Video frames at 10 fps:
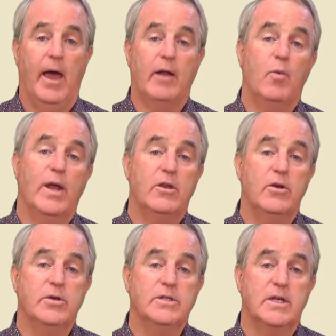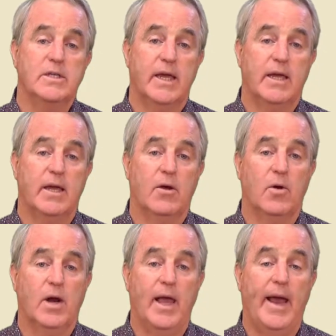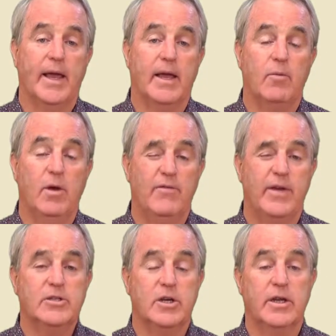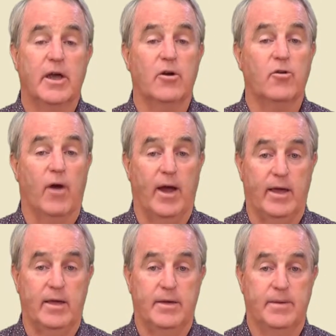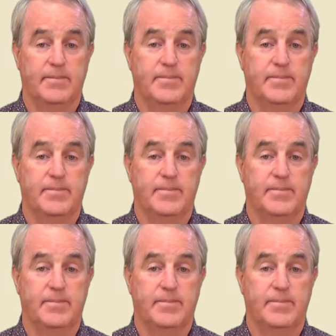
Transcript: and when used in decking or cladding will eventually go grey.